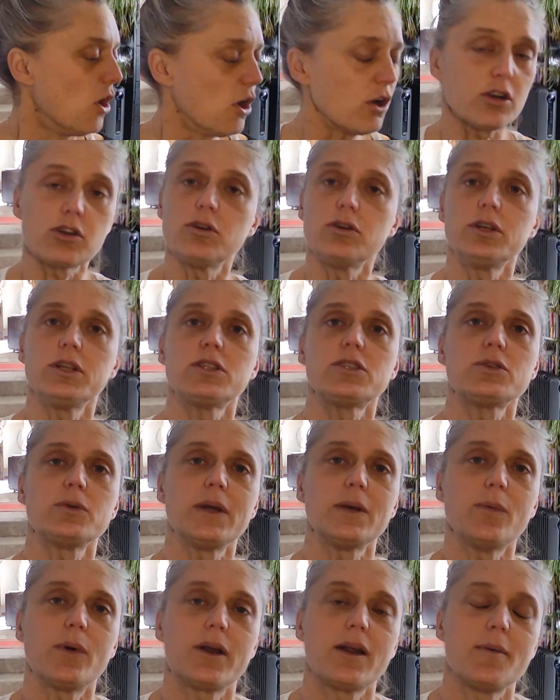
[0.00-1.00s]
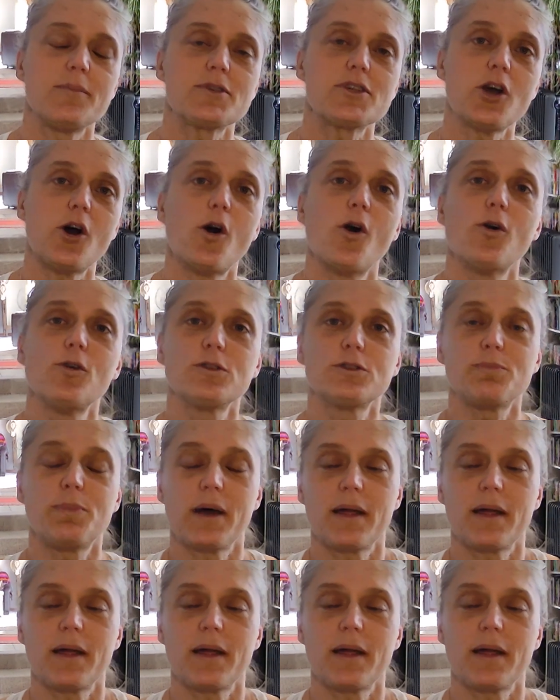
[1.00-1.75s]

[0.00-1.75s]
Not good at doing what I'm told,